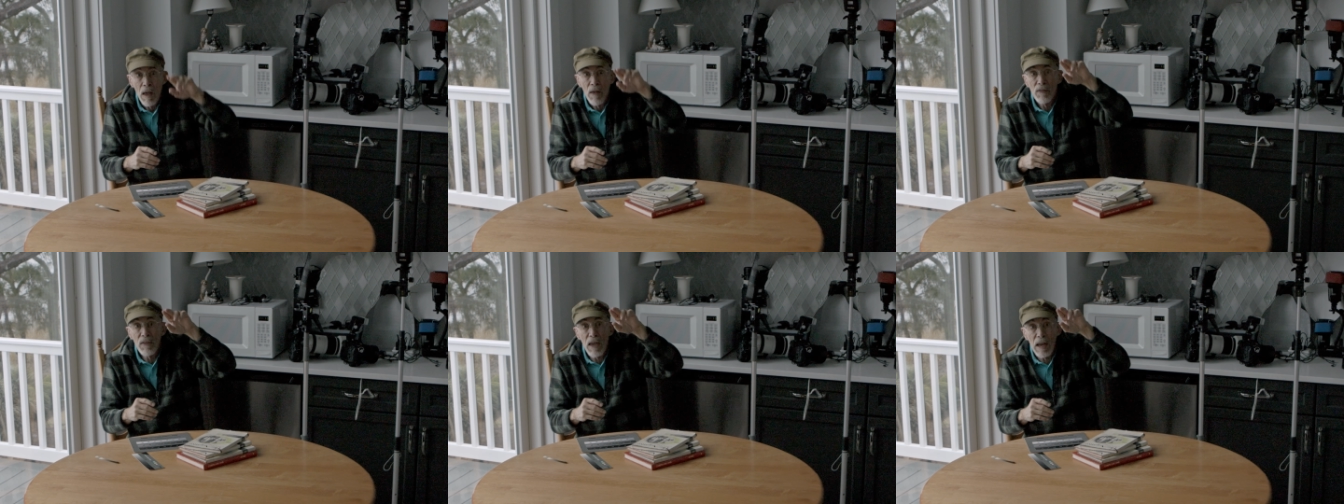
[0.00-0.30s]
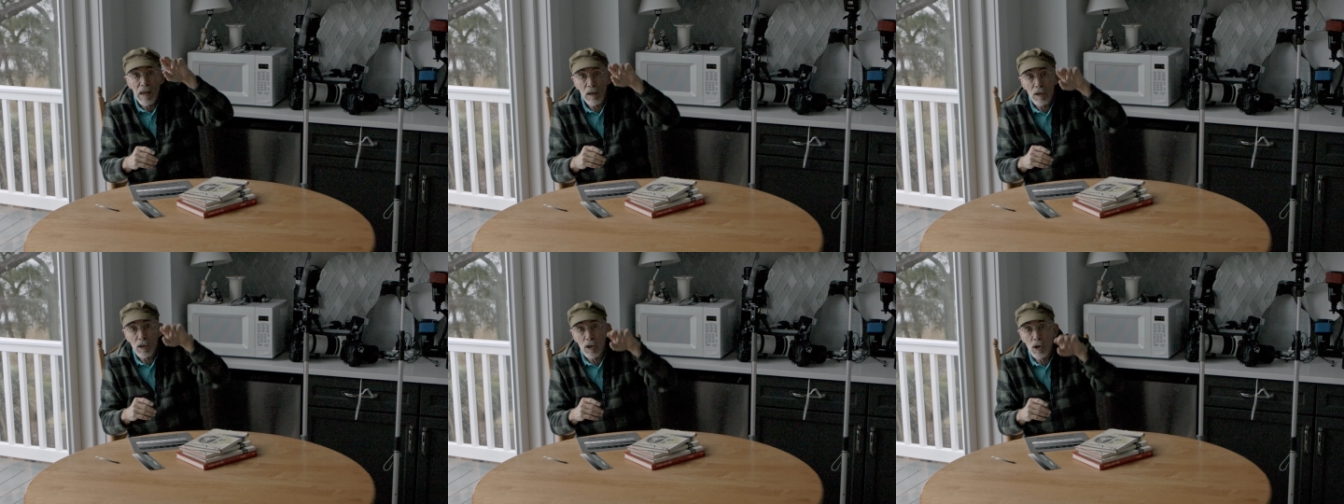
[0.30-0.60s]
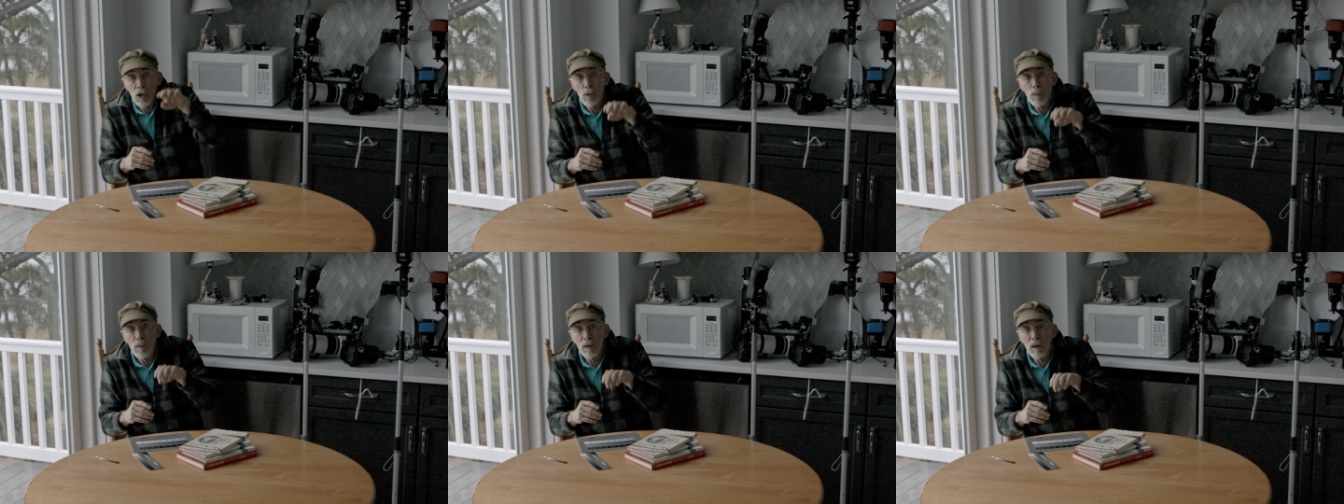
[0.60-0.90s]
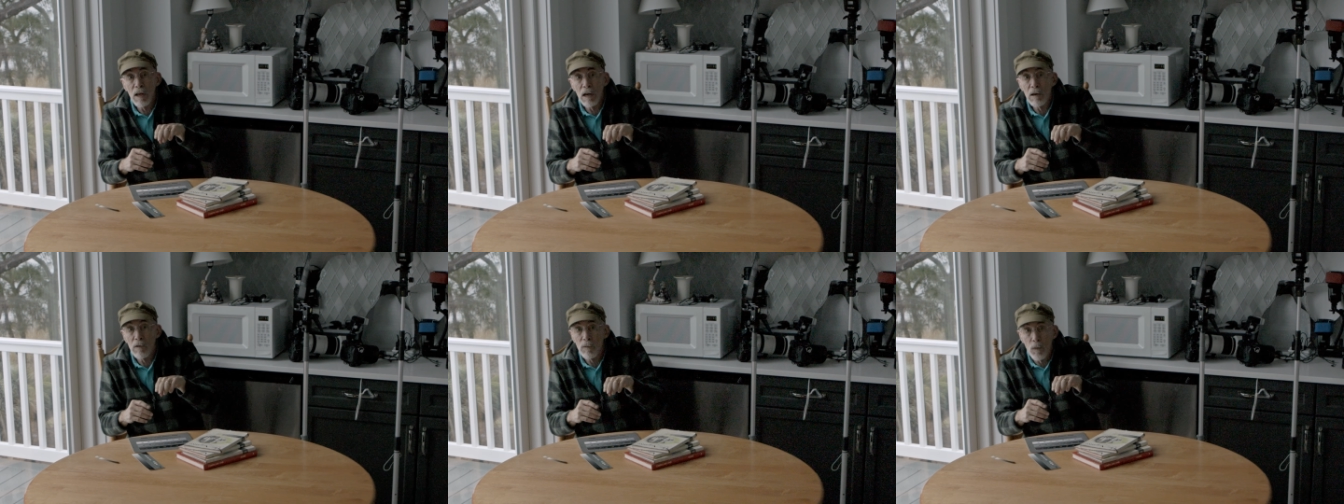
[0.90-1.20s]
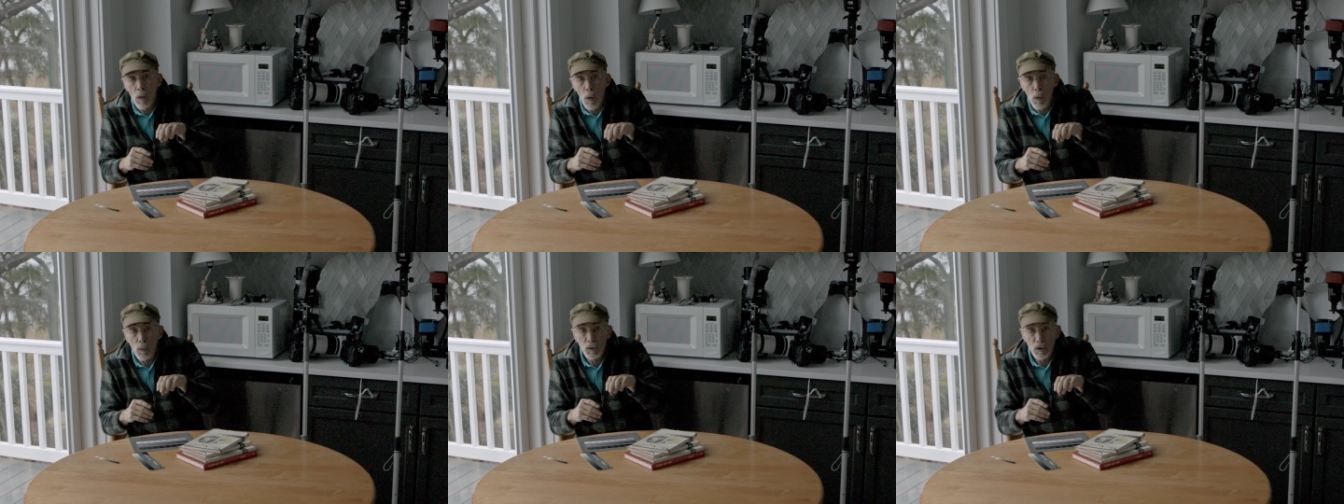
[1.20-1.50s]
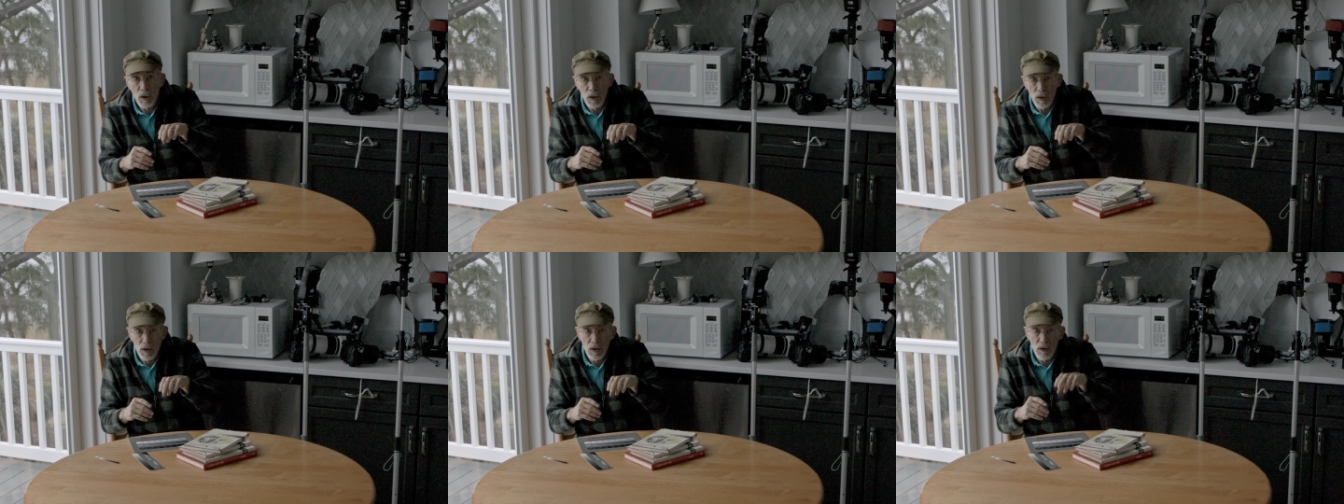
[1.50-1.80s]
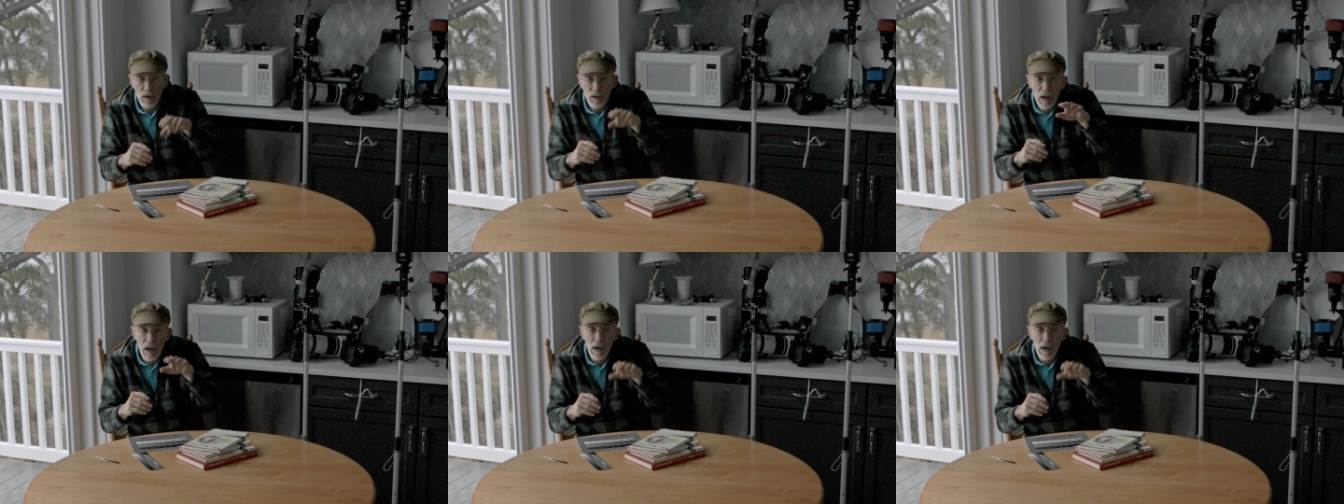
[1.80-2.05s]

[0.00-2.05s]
They accumulate voltage.